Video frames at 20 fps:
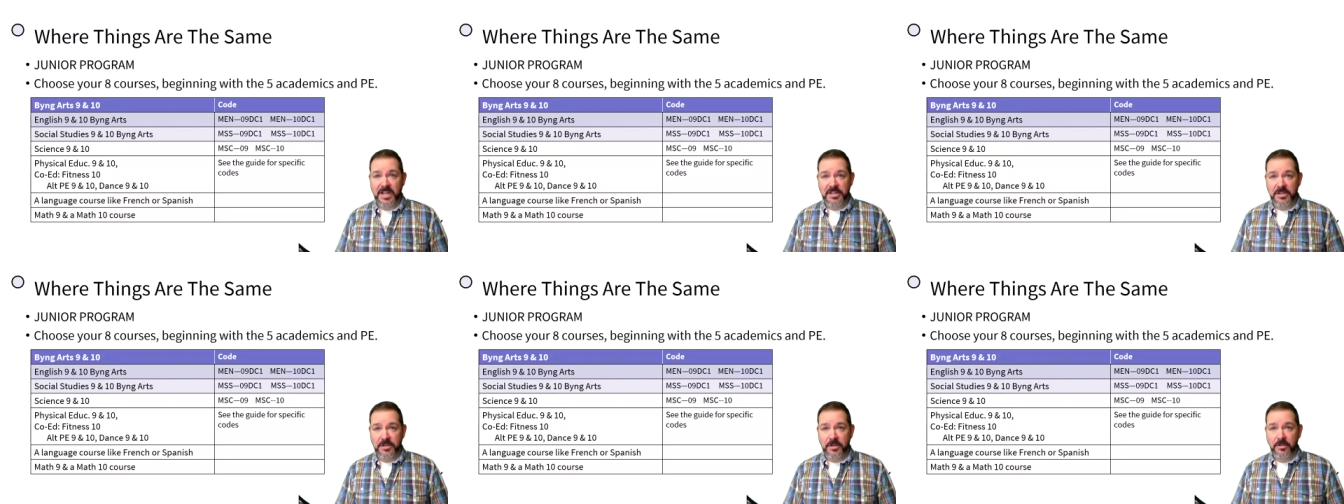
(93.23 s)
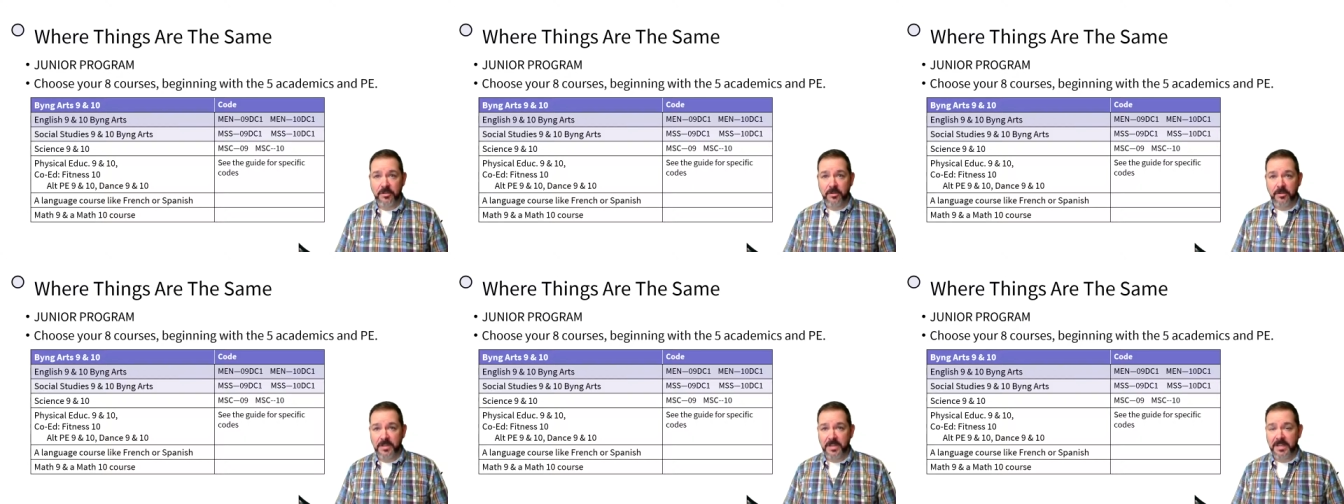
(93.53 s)
and you
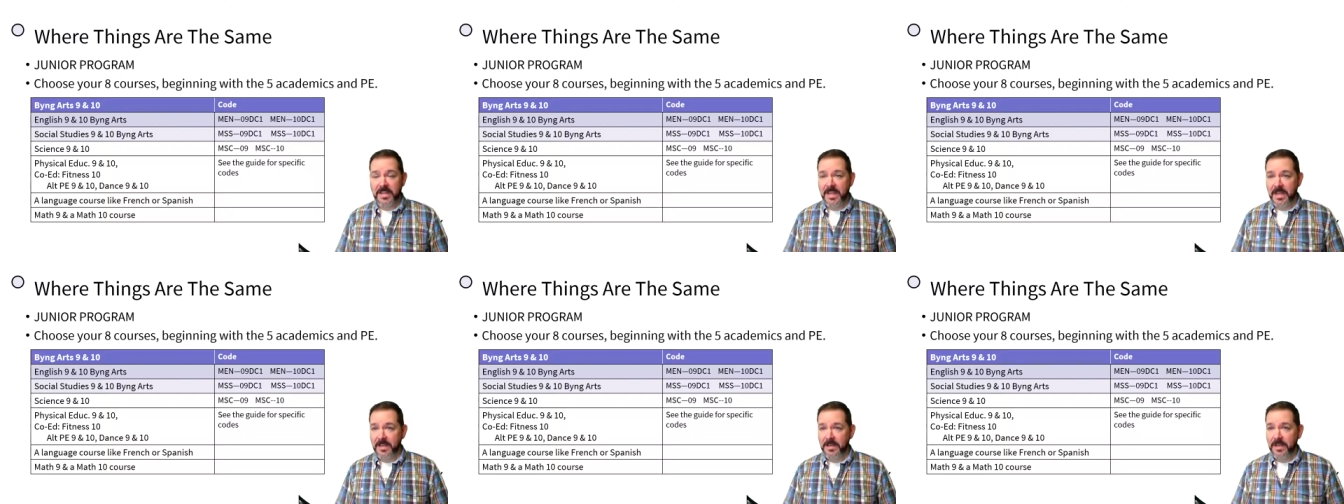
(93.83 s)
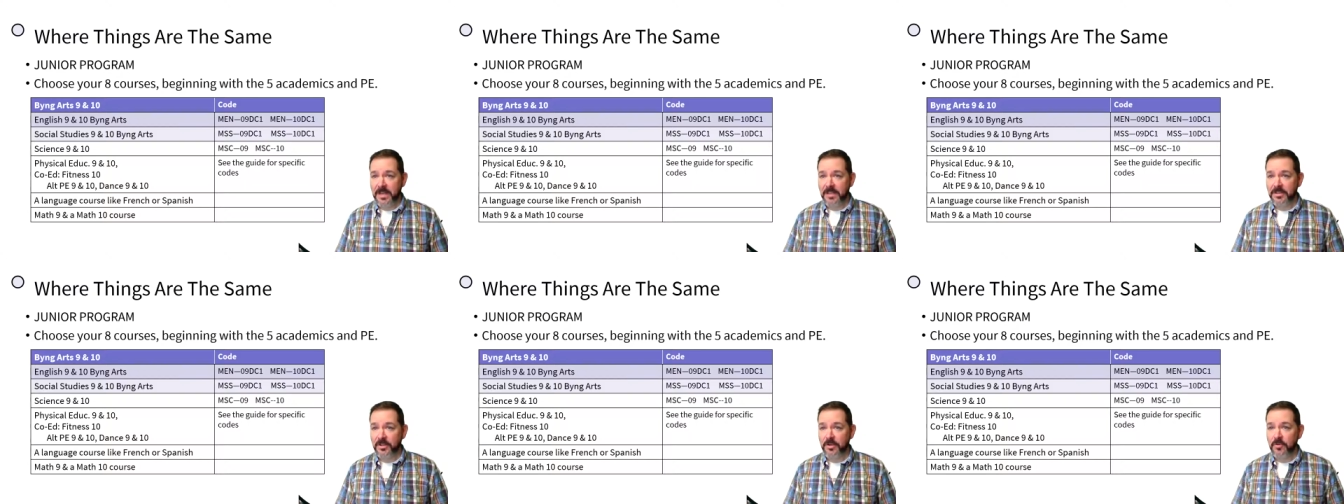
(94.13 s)
can look
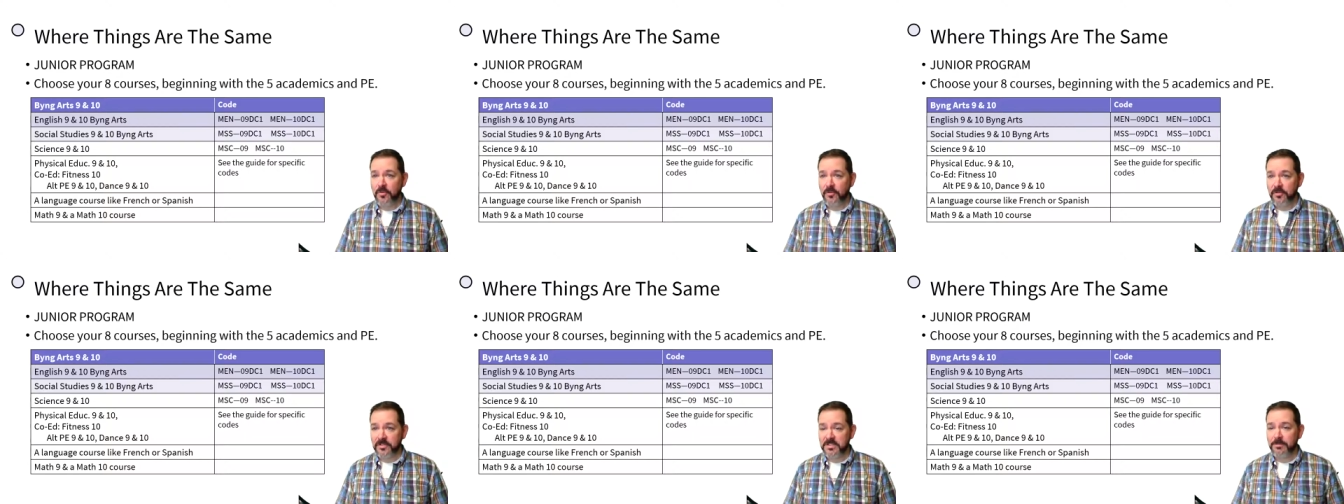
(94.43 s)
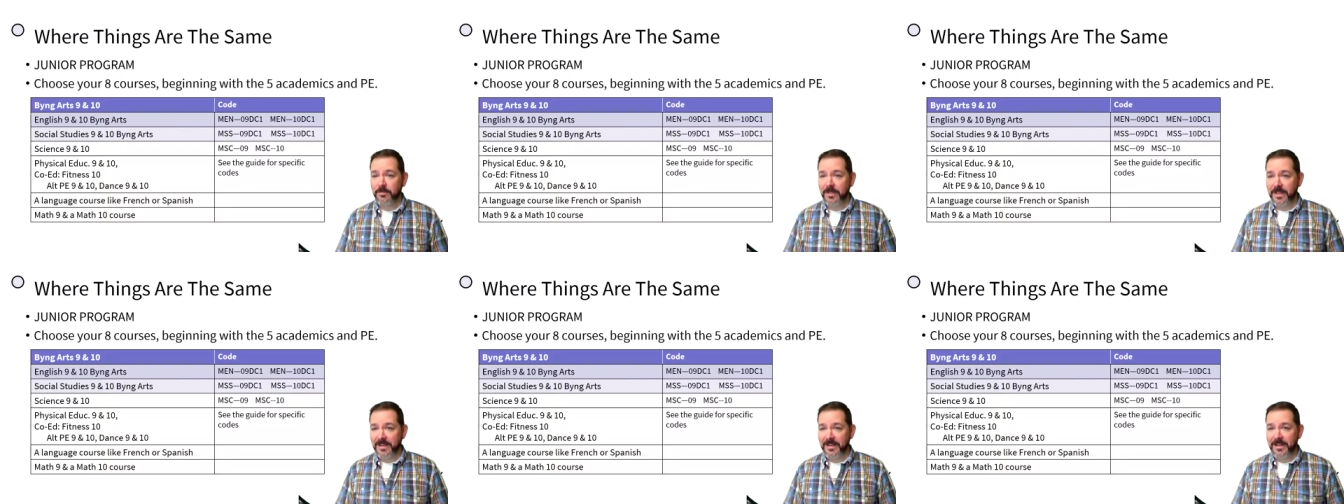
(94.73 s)
again at the
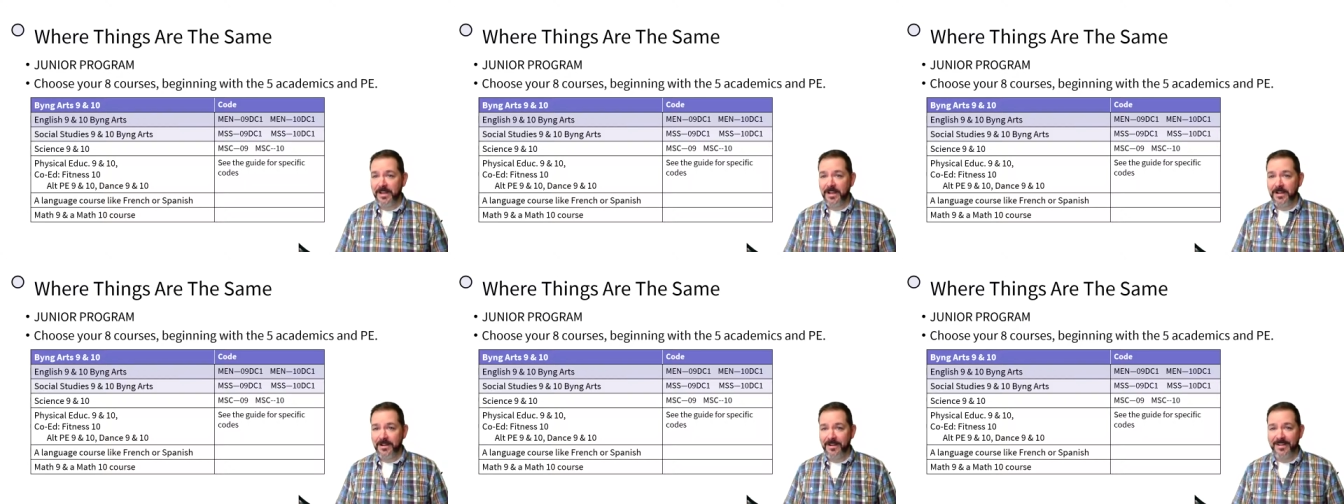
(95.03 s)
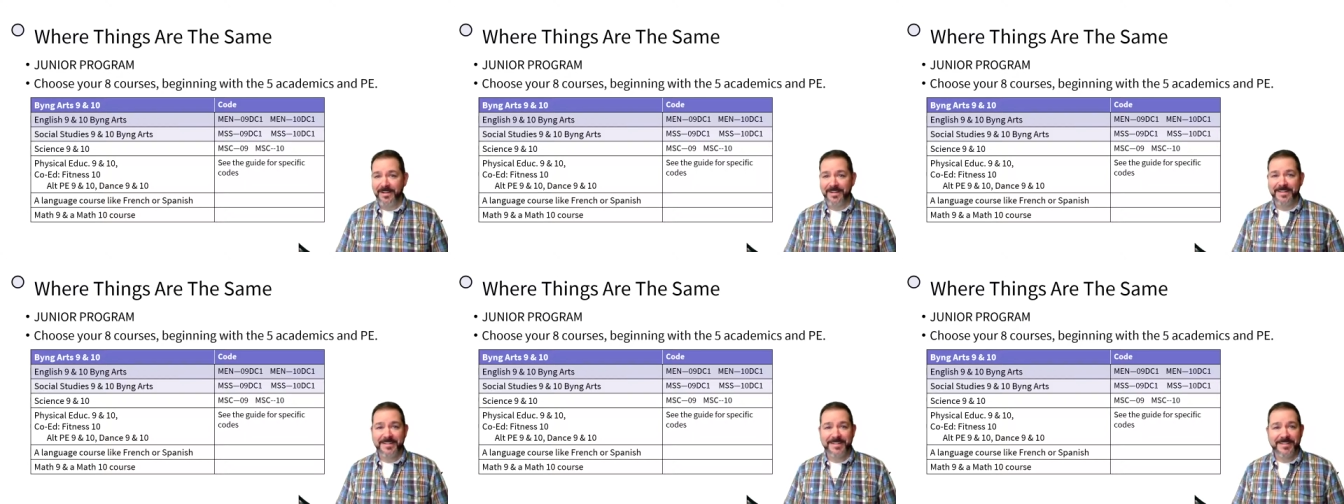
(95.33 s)
course planning
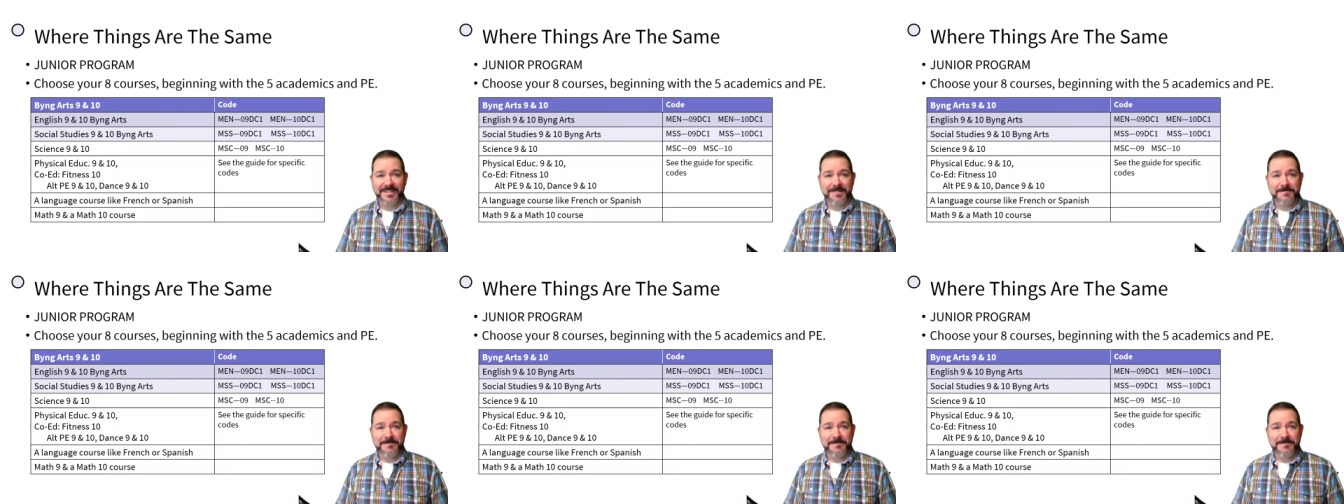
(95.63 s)
guide.